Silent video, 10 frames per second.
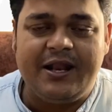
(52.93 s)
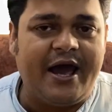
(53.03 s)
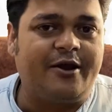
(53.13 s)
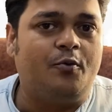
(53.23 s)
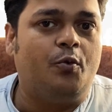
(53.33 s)

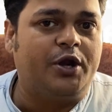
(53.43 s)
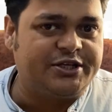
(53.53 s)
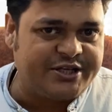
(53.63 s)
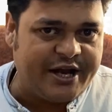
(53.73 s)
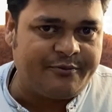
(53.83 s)
like what
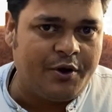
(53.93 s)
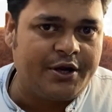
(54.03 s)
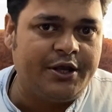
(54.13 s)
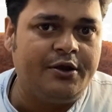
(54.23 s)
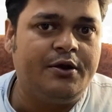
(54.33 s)
is
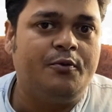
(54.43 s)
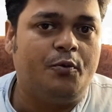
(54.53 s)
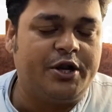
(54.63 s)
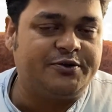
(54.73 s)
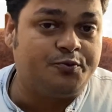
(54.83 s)
networking,
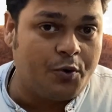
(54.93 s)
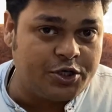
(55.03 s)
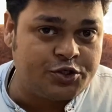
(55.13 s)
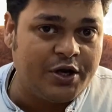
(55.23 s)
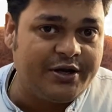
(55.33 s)
what is
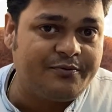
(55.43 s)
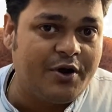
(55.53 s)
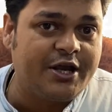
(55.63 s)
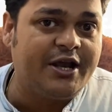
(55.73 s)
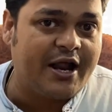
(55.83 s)
virtual
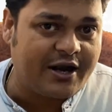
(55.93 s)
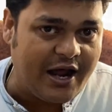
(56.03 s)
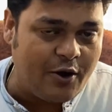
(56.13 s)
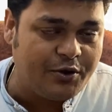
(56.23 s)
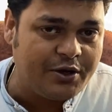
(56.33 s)
networking or
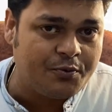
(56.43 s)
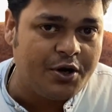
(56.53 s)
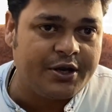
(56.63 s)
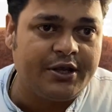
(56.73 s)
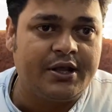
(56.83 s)
cloud
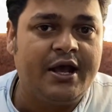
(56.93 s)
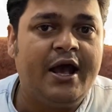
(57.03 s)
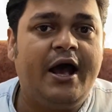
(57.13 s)
networking,